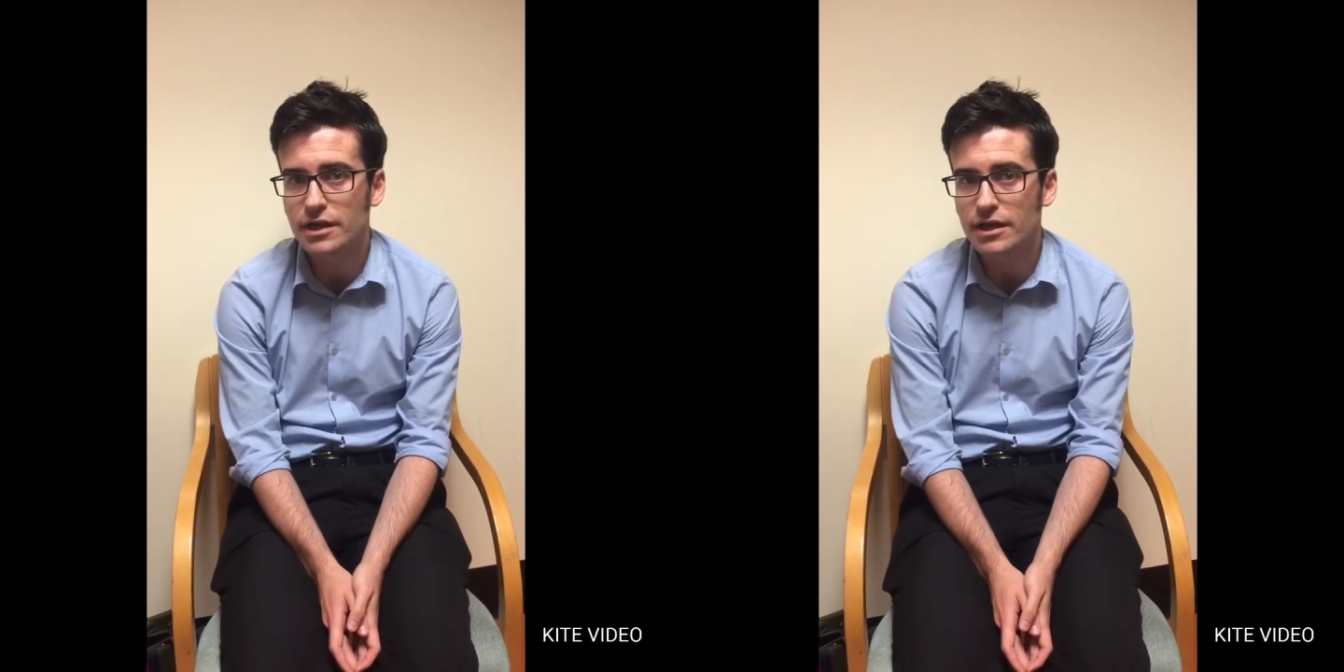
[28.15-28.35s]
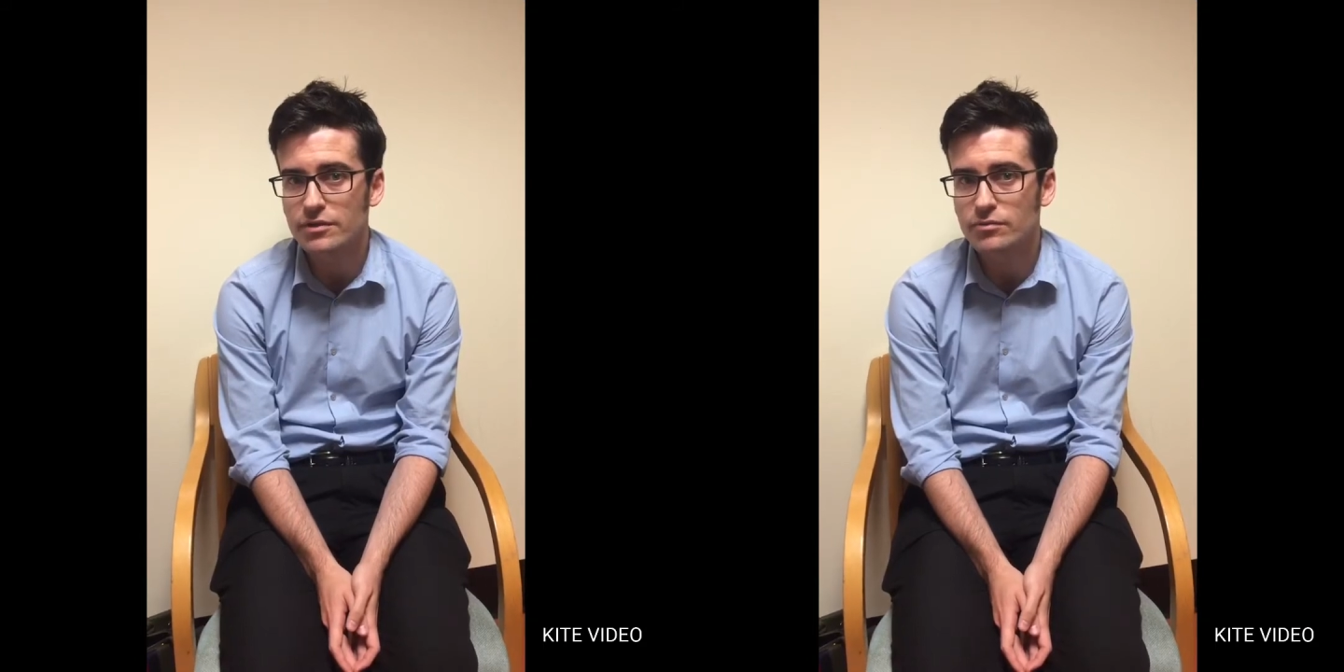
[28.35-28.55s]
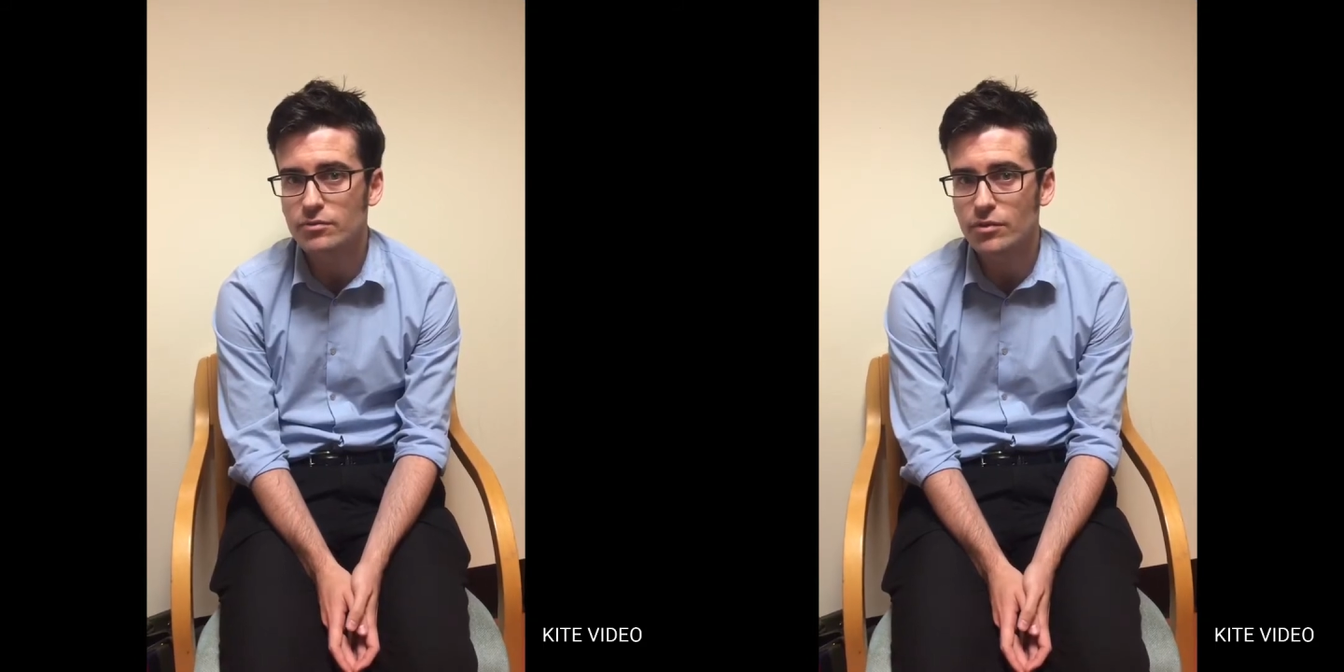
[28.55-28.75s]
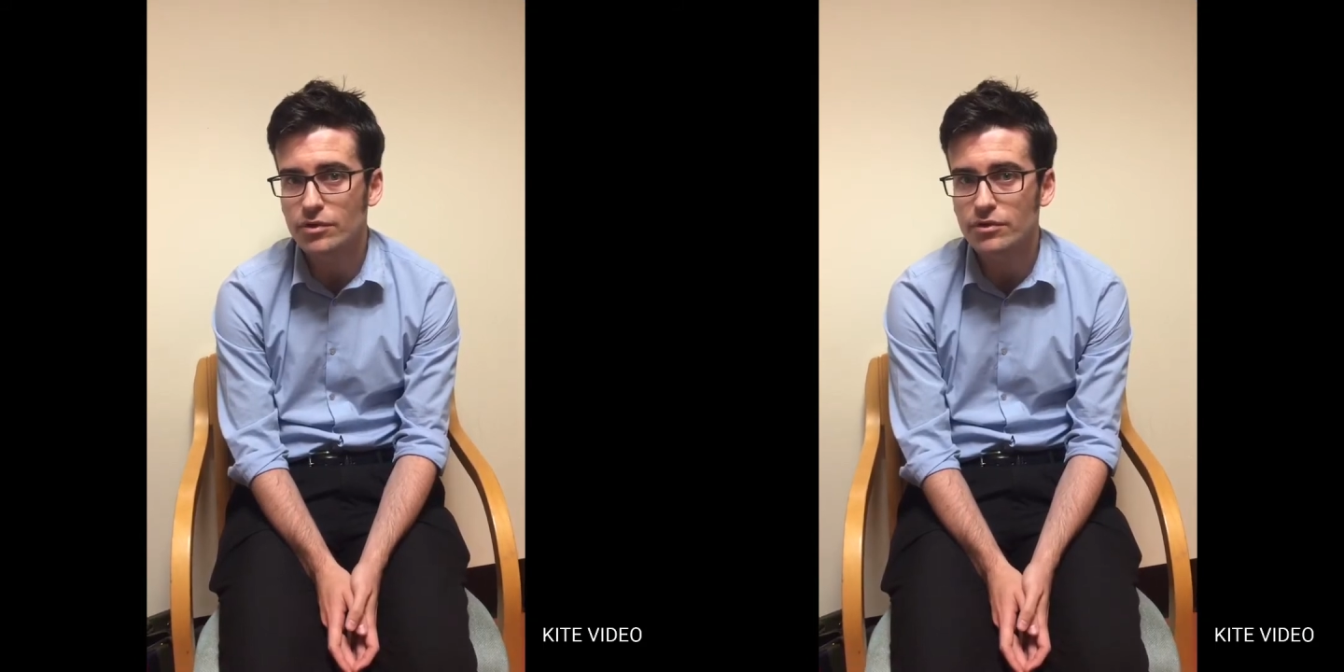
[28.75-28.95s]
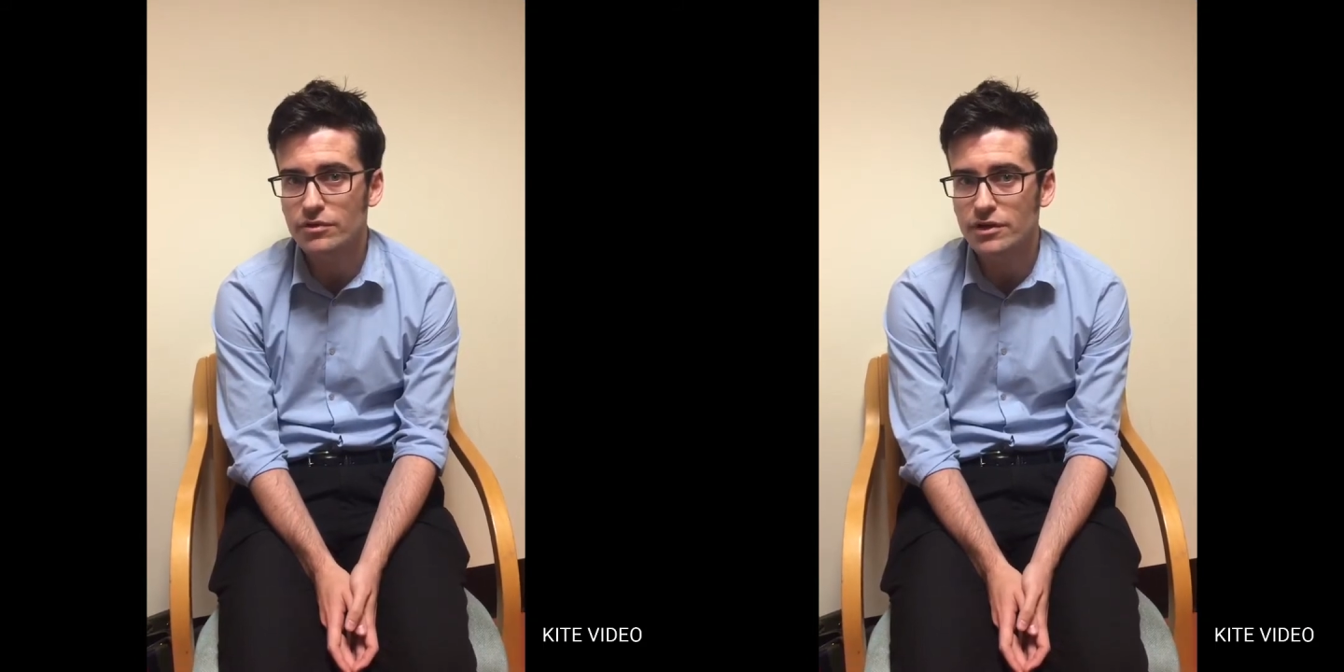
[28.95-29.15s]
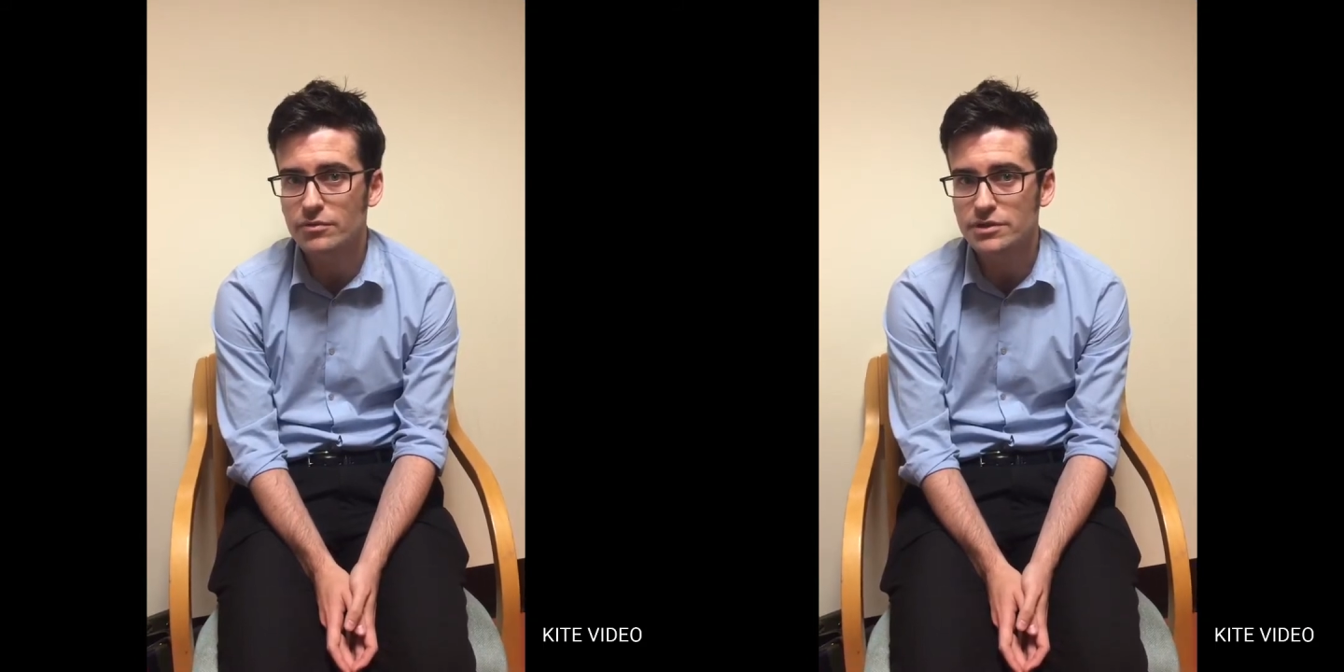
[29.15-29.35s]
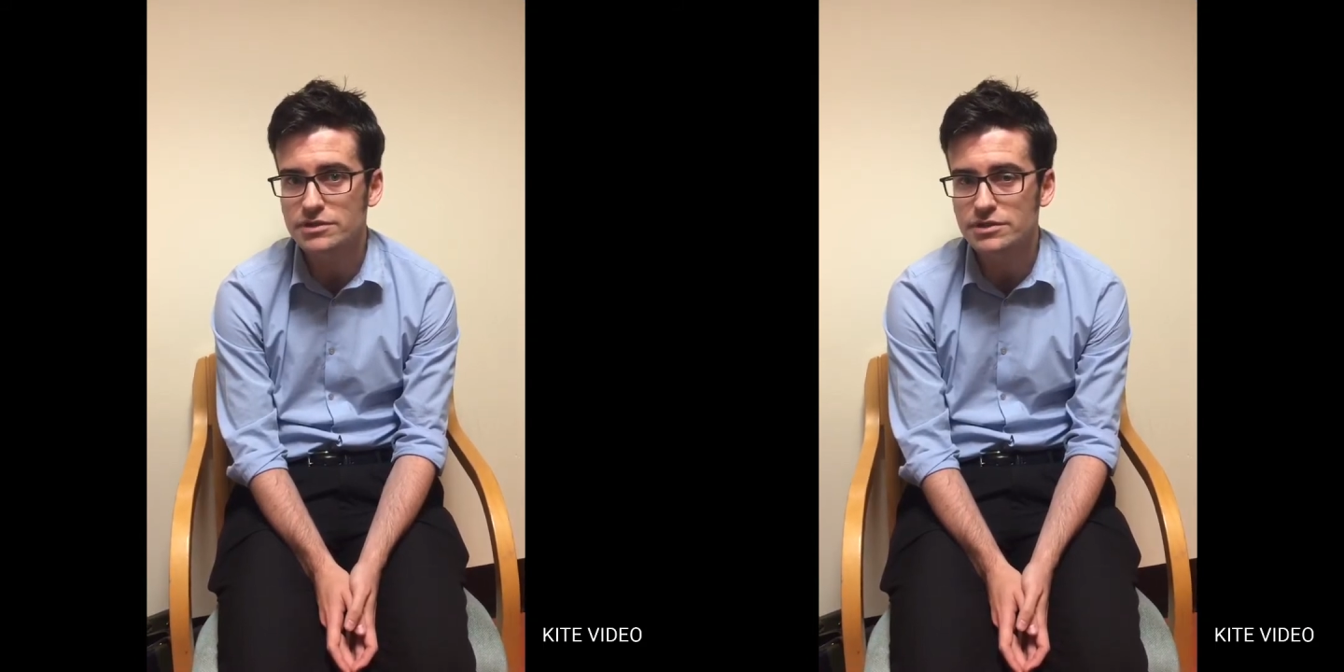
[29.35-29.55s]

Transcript: in Ward 3, which